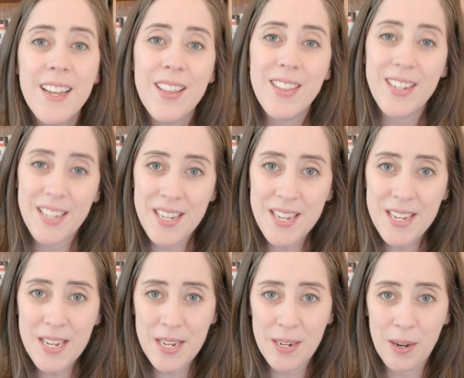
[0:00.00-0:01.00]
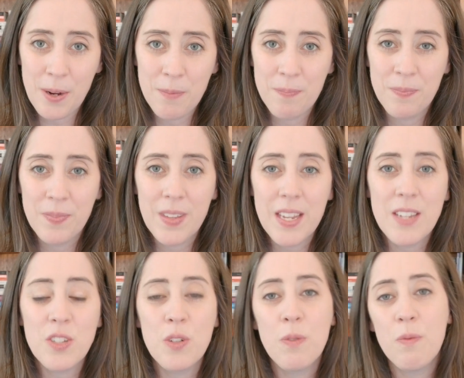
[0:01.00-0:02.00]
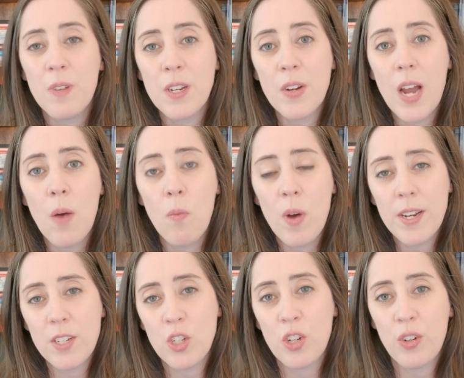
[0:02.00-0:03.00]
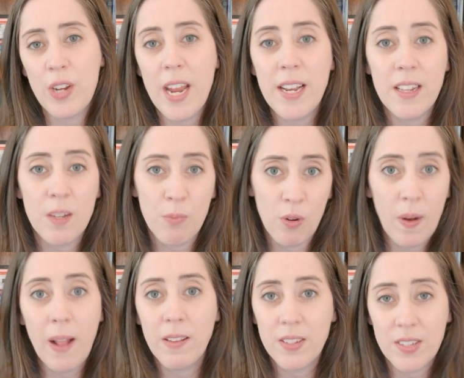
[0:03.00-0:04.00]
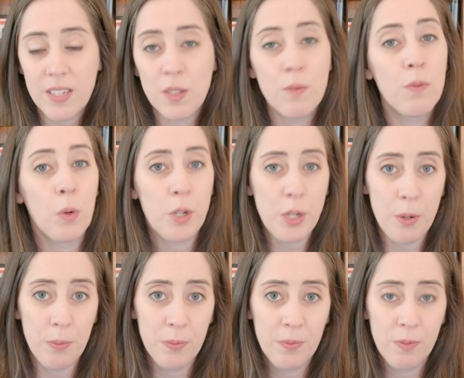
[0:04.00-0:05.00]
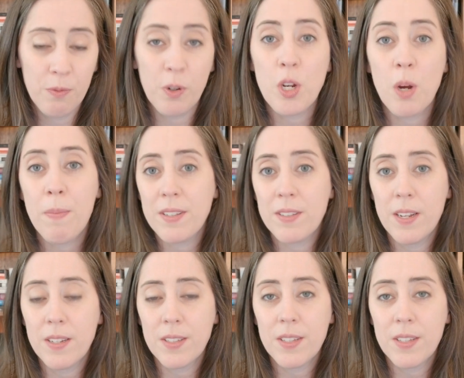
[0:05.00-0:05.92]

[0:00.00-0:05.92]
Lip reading: The key here is to figure out what is creating the paralysis for you, for your business.